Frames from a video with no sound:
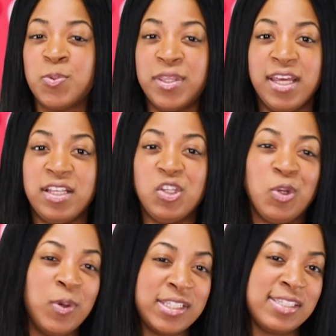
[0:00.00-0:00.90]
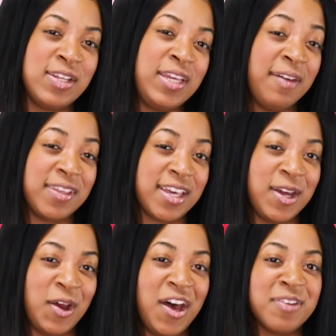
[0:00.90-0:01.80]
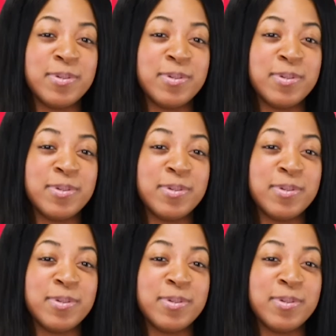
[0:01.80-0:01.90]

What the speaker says: with that you don't necessarily have to cut off,